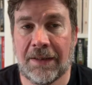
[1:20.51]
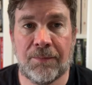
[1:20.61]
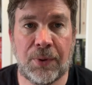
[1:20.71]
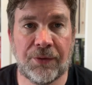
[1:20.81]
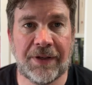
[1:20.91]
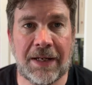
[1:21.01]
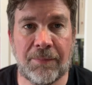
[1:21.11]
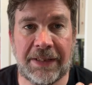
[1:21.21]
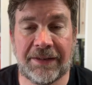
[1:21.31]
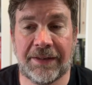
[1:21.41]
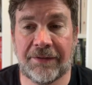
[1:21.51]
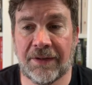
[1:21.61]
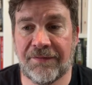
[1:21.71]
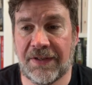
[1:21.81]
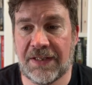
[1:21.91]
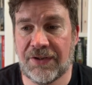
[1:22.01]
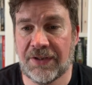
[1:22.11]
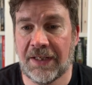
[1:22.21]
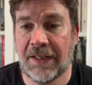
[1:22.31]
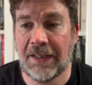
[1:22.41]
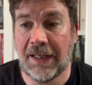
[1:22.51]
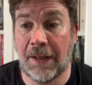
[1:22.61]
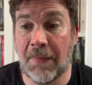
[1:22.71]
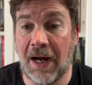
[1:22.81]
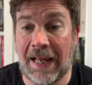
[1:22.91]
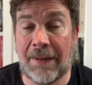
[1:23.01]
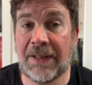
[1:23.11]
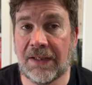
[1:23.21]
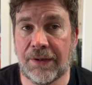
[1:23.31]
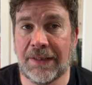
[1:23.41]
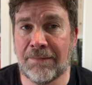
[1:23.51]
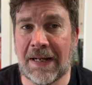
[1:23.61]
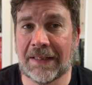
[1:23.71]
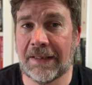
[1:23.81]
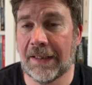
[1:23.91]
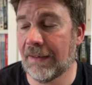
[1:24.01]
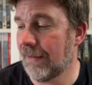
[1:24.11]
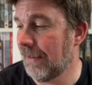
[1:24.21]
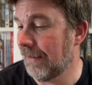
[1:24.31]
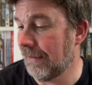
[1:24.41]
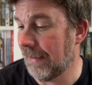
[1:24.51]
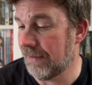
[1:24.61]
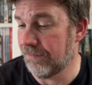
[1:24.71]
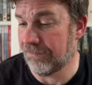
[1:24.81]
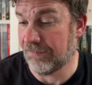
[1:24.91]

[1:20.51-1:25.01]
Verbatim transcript: Books out being things I've finished. Um, I am including manga uh, and